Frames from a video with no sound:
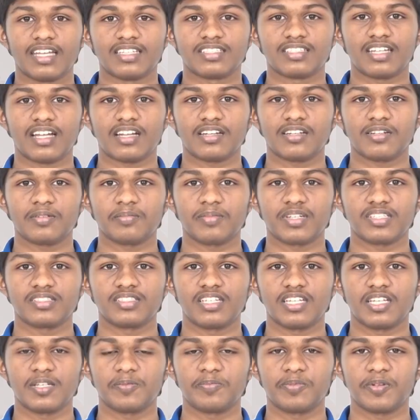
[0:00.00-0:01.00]
I started my
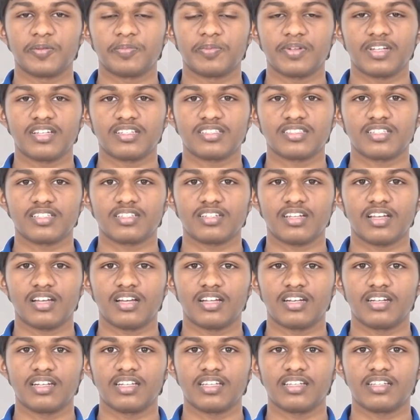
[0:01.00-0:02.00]
JEE preparation
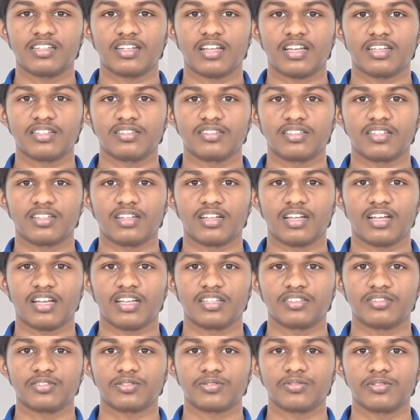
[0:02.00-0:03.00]
early in
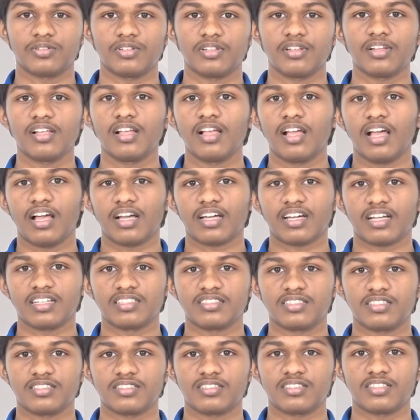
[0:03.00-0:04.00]
high school.
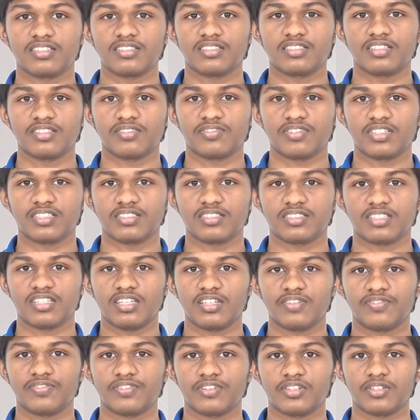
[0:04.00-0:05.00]
Consistency was
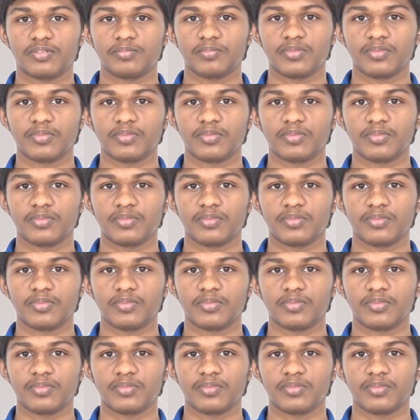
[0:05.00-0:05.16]
key for